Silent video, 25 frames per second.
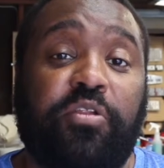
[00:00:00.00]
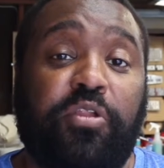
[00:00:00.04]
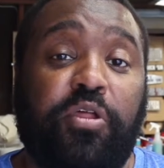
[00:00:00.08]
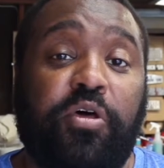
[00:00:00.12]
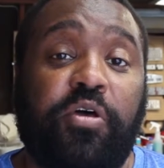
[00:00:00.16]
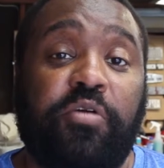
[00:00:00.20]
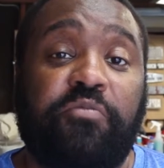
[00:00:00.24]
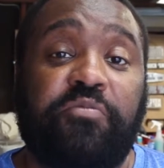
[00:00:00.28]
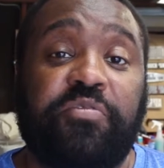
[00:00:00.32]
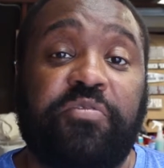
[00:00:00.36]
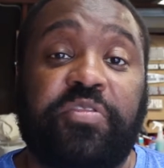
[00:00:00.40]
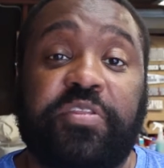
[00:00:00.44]

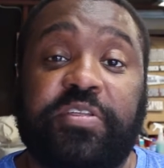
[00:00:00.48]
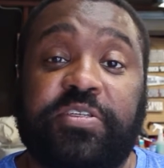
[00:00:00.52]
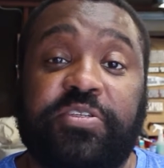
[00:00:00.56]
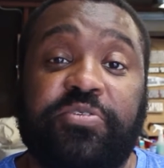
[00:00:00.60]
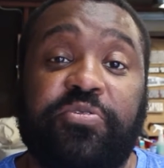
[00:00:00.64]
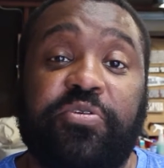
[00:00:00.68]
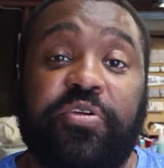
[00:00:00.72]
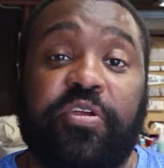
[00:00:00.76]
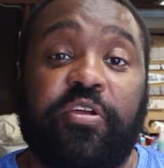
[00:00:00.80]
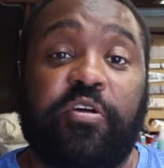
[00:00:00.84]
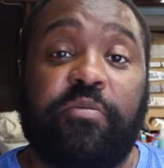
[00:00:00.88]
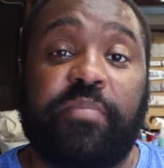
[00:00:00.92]
along with the
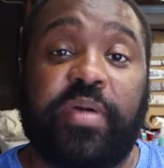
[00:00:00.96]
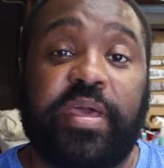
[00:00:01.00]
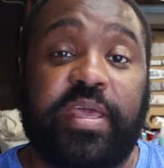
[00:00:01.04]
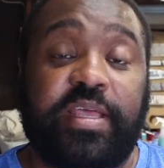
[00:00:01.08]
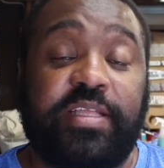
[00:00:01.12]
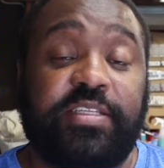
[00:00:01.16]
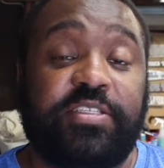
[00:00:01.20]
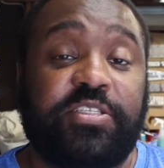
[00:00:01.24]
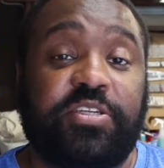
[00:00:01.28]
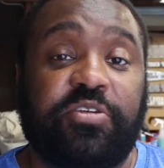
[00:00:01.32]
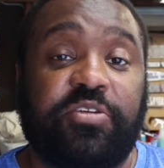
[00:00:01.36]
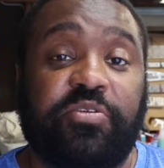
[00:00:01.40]
story on my
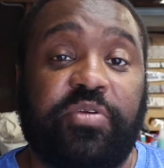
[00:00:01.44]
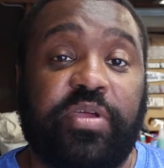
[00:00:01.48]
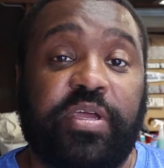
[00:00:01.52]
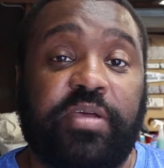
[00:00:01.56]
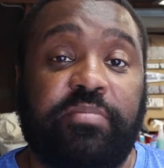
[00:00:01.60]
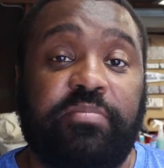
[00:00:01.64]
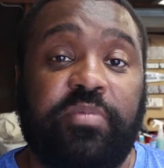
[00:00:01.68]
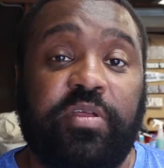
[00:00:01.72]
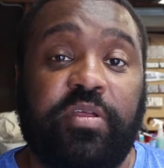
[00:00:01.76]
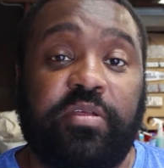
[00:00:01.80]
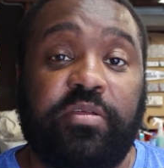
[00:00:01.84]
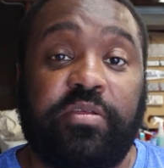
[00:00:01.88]
Instagram,
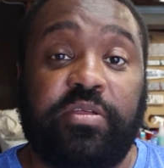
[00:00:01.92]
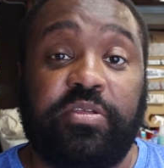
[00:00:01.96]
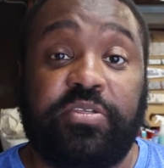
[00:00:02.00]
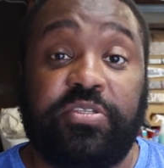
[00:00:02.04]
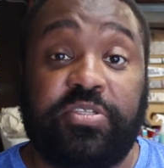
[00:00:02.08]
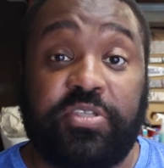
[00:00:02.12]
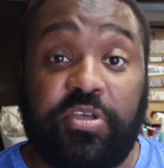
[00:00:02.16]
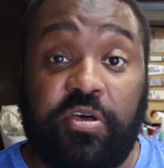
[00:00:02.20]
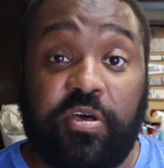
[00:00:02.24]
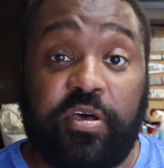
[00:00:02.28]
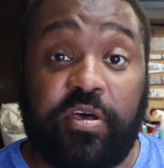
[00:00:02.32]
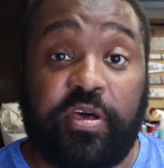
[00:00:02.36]
you
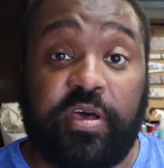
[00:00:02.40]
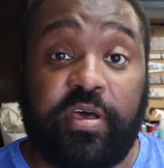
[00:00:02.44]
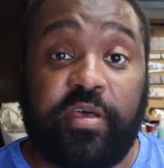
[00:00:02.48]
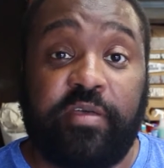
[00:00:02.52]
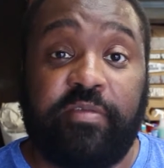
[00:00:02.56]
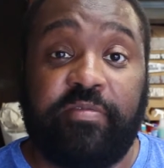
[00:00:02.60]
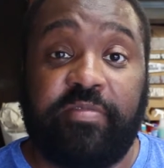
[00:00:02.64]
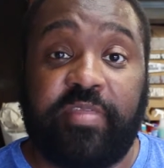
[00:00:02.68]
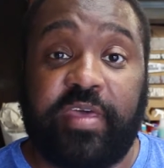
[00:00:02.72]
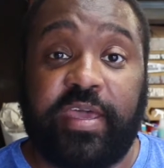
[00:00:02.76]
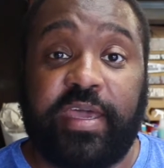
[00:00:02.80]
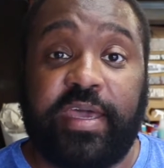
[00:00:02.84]
saw
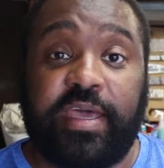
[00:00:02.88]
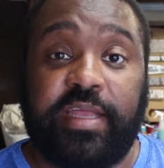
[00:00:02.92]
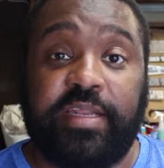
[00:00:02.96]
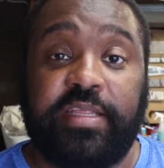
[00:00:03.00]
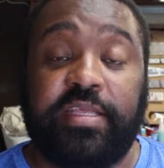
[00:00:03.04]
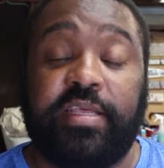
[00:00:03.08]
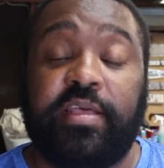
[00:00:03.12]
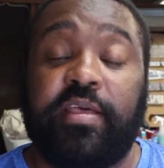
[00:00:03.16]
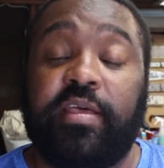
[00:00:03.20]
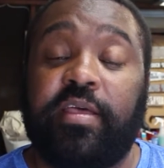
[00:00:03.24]
that